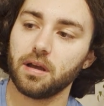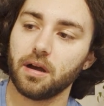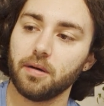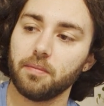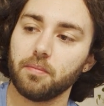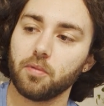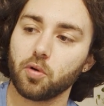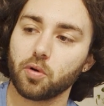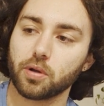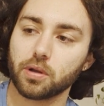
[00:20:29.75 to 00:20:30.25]

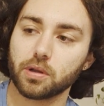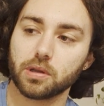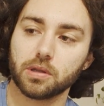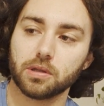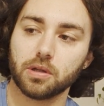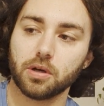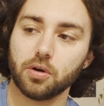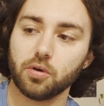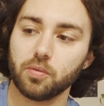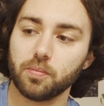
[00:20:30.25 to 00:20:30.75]
more
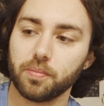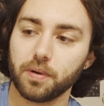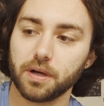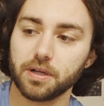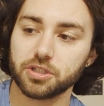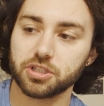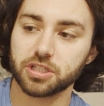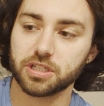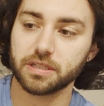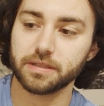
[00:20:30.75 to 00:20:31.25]
low
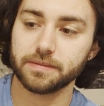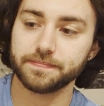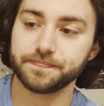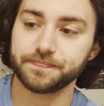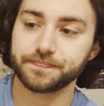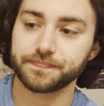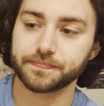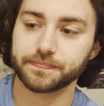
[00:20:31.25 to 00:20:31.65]
budget